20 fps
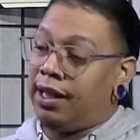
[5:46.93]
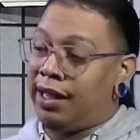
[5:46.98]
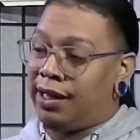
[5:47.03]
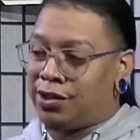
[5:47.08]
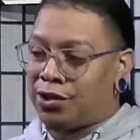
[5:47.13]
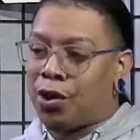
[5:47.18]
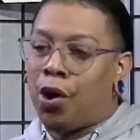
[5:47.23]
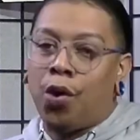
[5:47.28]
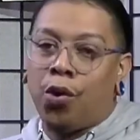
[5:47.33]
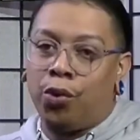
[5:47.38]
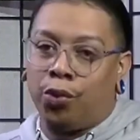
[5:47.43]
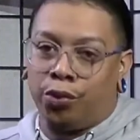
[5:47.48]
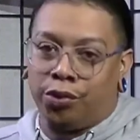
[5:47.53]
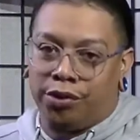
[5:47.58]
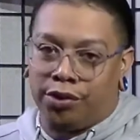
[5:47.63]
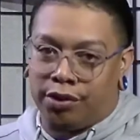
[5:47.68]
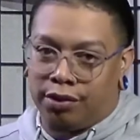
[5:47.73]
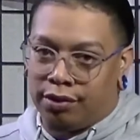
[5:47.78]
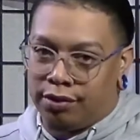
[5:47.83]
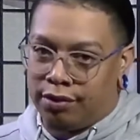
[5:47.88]
It's
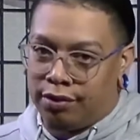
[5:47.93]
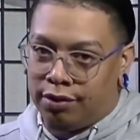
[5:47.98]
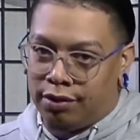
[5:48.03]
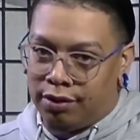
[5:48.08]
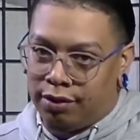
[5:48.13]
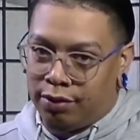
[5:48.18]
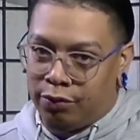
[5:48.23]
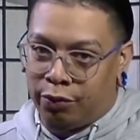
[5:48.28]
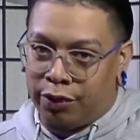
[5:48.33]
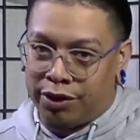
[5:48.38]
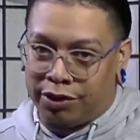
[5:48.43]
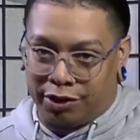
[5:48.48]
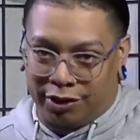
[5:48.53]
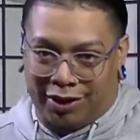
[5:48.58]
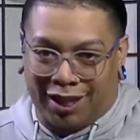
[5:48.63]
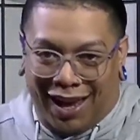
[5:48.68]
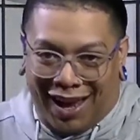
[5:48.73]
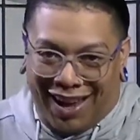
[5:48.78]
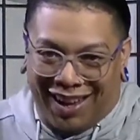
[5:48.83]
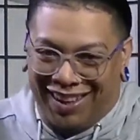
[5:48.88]
cold winter
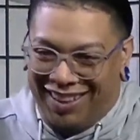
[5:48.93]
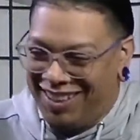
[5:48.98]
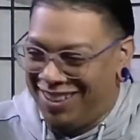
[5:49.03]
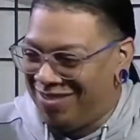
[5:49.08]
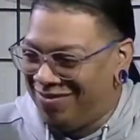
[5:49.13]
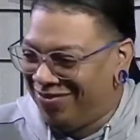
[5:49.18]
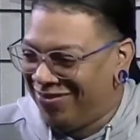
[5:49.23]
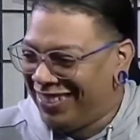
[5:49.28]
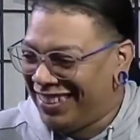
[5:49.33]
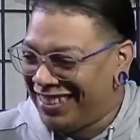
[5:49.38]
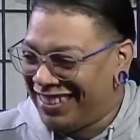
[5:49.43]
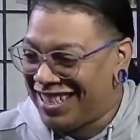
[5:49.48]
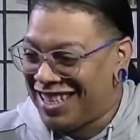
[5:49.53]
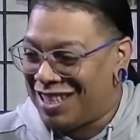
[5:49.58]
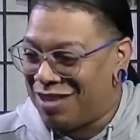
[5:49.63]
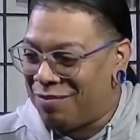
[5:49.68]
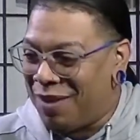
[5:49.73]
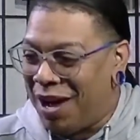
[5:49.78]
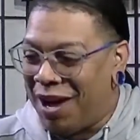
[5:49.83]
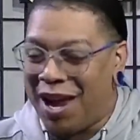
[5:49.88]
time,
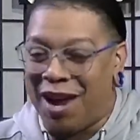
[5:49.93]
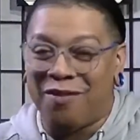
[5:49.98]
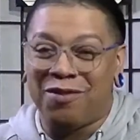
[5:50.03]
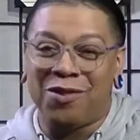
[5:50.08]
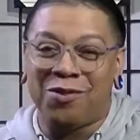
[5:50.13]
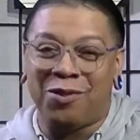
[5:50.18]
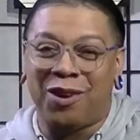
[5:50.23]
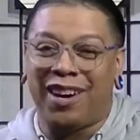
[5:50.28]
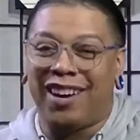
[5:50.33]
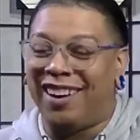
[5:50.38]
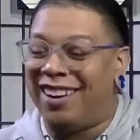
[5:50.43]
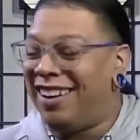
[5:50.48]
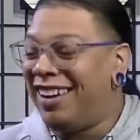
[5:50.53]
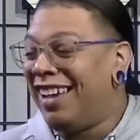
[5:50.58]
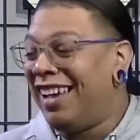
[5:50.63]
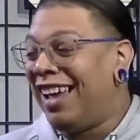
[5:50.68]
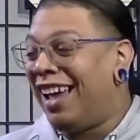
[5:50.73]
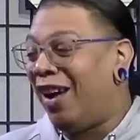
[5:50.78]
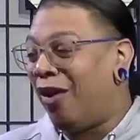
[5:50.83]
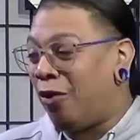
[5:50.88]
just about everywhere,
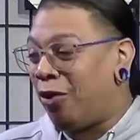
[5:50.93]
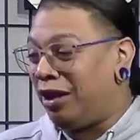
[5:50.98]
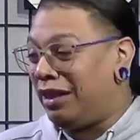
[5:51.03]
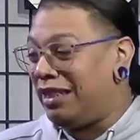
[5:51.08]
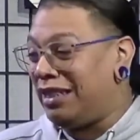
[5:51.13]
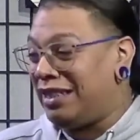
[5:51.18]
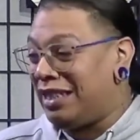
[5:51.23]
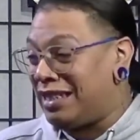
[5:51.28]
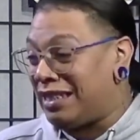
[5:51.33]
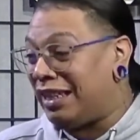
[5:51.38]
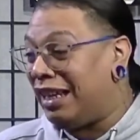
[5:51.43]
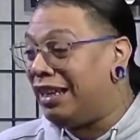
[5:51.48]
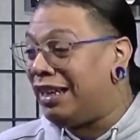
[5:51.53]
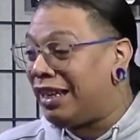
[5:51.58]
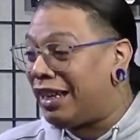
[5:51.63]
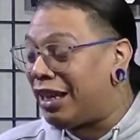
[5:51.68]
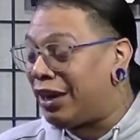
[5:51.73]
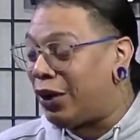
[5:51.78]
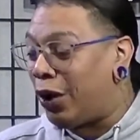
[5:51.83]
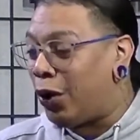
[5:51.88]
or at least it's gonna
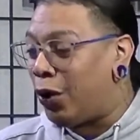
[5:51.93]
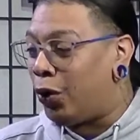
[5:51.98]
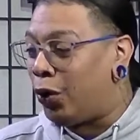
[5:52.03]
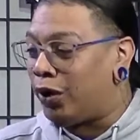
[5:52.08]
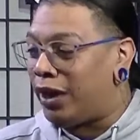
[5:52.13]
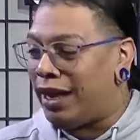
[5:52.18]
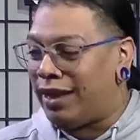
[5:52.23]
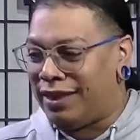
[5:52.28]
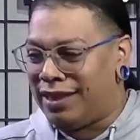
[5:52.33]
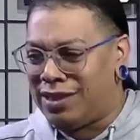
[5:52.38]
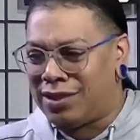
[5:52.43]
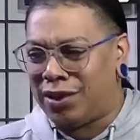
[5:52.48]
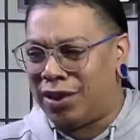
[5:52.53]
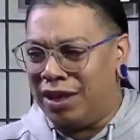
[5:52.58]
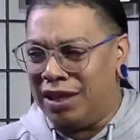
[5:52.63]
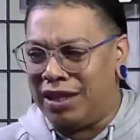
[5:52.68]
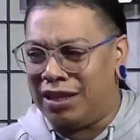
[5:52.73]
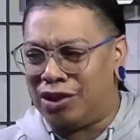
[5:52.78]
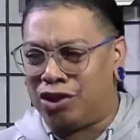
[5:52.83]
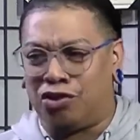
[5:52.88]
get cold. And these are
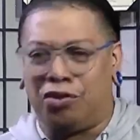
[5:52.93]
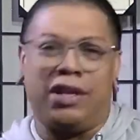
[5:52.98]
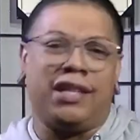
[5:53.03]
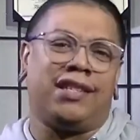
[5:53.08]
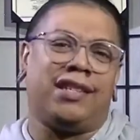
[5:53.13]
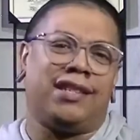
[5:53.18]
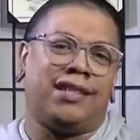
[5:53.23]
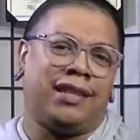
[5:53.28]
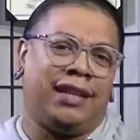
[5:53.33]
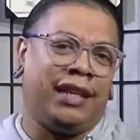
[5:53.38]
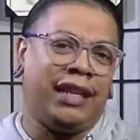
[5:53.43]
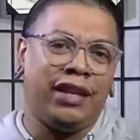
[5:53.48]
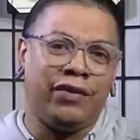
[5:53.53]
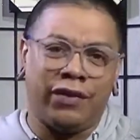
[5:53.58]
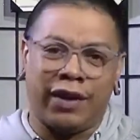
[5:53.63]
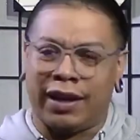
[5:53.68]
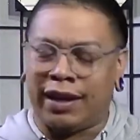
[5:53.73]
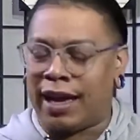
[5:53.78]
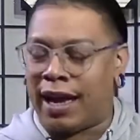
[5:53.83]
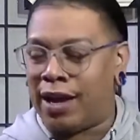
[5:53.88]
dresses and
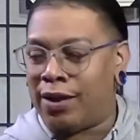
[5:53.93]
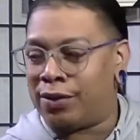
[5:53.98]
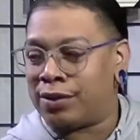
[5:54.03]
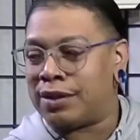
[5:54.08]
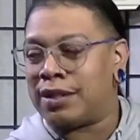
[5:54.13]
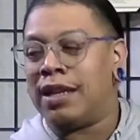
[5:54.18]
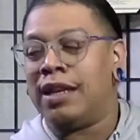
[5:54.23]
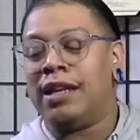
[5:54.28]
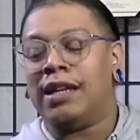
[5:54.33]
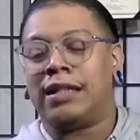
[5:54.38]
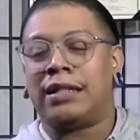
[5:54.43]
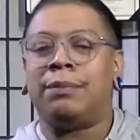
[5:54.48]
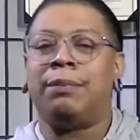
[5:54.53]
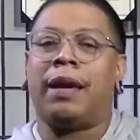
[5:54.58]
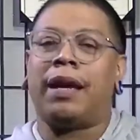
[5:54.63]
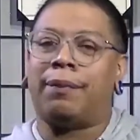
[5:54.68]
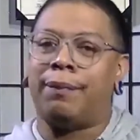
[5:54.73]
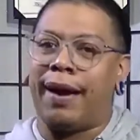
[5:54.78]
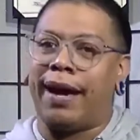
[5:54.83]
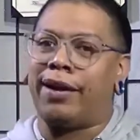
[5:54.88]
evening gowns to
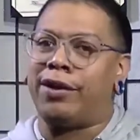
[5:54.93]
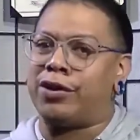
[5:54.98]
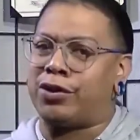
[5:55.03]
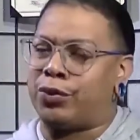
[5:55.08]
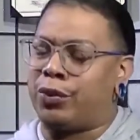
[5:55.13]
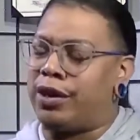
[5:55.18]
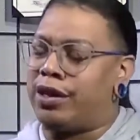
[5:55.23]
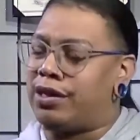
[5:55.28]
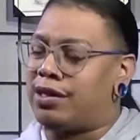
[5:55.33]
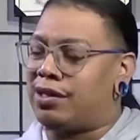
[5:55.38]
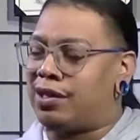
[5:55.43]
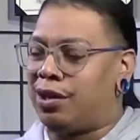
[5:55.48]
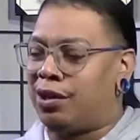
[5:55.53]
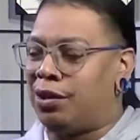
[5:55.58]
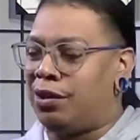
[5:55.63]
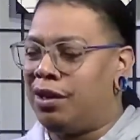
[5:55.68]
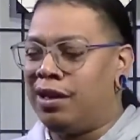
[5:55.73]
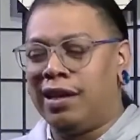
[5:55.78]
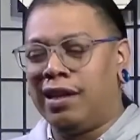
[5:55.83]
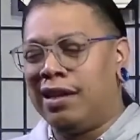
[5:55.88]
make matters worse.
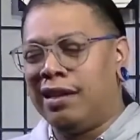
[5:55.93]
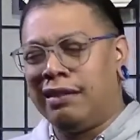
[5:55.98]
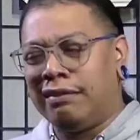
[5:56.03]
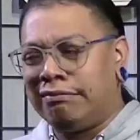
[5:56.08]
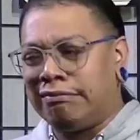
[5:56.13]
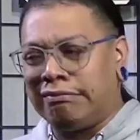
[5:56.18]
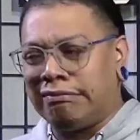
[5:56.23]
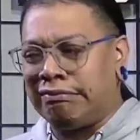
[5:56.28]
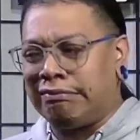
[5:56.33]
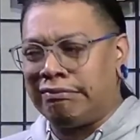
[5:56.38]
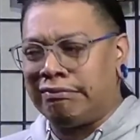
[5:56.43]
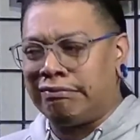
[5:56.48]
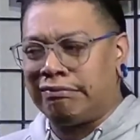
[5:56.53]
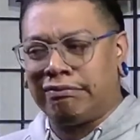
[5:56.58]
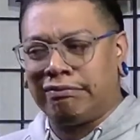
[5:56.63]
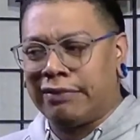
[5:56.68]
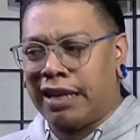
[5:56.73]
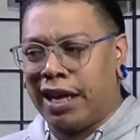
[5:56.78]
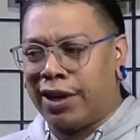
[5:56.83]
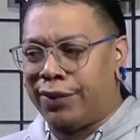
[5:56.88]
So
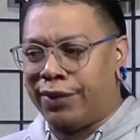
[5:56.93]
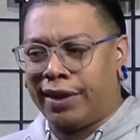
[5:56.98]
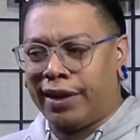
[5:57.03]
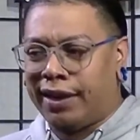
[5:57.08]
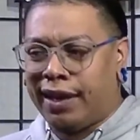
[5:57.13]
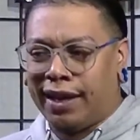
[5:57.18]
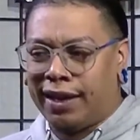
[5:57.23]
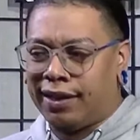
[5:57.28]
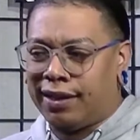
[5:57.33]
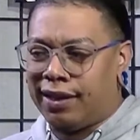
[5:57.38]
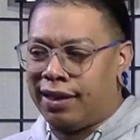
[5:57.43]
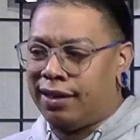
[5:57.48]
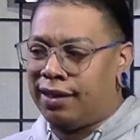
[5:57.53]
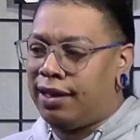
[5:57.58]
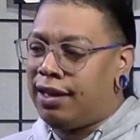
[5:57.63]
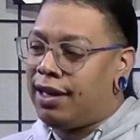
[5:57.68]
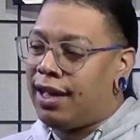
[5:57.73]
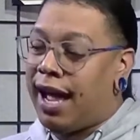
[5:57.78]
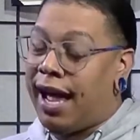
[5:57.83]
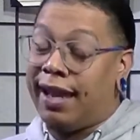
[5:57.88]
mm, I don't really like it.
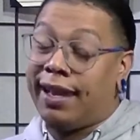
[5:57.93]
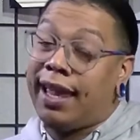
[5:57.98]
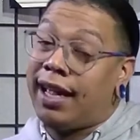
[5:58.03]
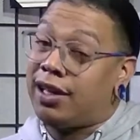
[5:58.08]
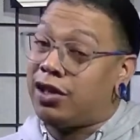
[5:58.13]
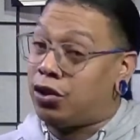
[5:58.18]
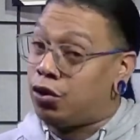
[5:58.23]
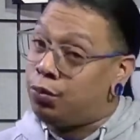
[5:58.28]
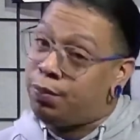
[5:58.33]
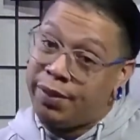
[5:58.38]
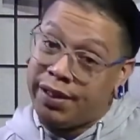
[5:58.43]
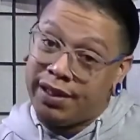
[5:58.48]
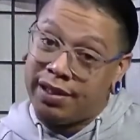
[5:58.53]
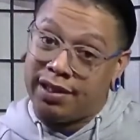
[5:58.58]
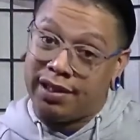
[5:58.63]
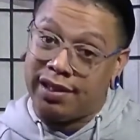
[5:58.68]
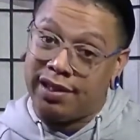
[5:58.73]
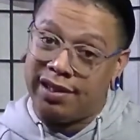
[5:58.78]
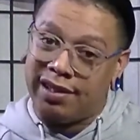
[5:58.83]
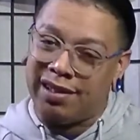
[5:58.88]
I like two
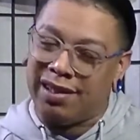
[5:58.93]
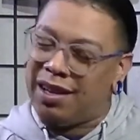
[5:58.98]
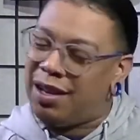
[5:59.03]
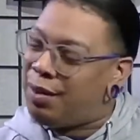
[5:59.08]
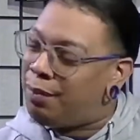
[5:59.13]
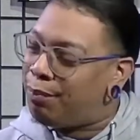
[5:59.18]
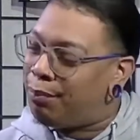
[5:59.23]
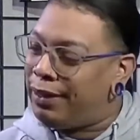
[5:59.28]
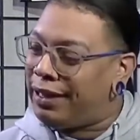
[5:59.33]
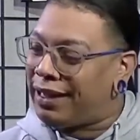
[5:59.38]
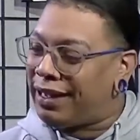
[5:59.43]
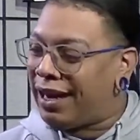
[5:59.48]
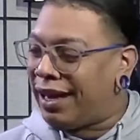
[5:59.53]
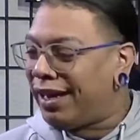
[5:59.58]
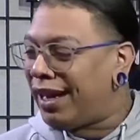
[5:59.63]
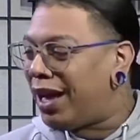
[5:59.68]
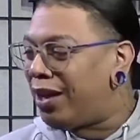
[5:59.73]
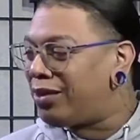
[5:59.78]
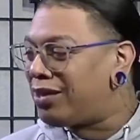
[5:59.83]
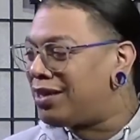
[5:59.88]
pieces, but
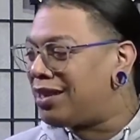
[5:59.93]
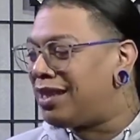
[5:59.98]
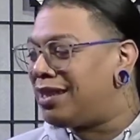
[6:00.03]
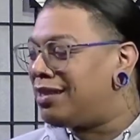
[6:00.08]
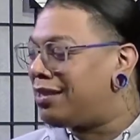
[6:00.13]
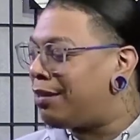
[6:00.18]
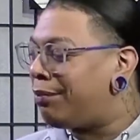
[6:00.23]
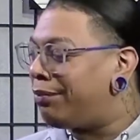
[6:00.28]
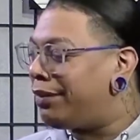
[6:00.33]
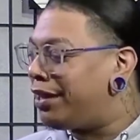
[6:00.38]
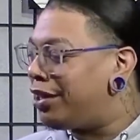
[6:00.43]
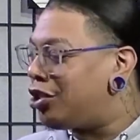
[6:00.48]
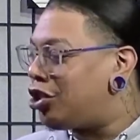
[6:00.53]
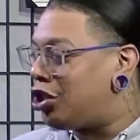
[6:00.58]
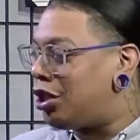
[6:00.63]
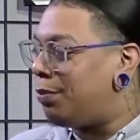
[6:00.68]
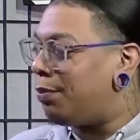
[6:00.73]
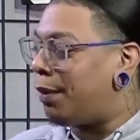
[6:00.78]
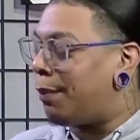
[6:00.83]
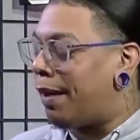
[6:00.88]
cutouts, it's something
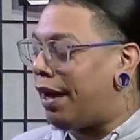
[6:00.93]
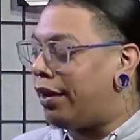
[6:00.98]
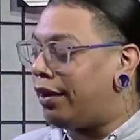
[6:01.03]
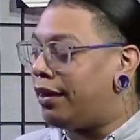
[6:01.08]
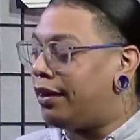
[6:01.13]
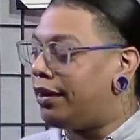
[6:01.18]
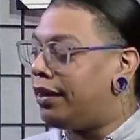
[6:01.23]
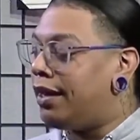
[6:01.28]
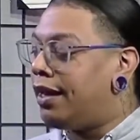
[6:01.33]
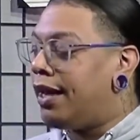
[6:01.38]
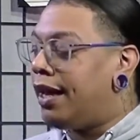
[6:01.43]
cheap about it.